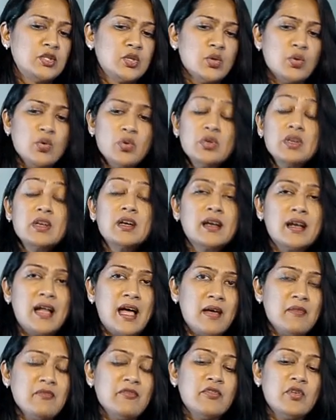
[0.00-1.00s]
Don't
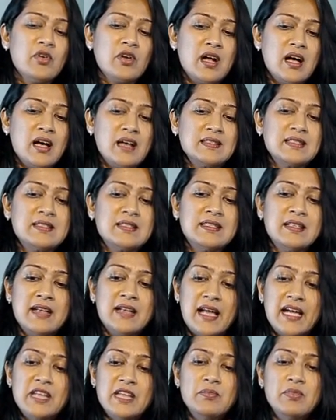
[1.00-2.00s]
cram for hours
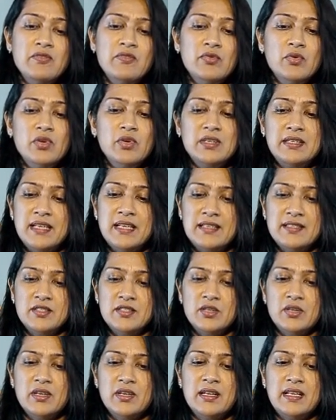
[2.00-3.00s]
the night before a
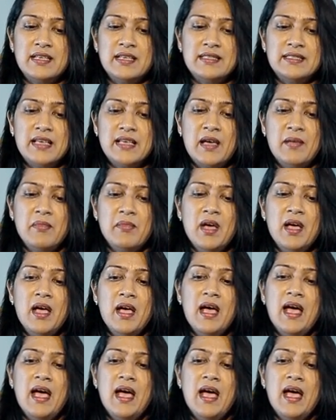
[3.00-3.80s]
test or an exam.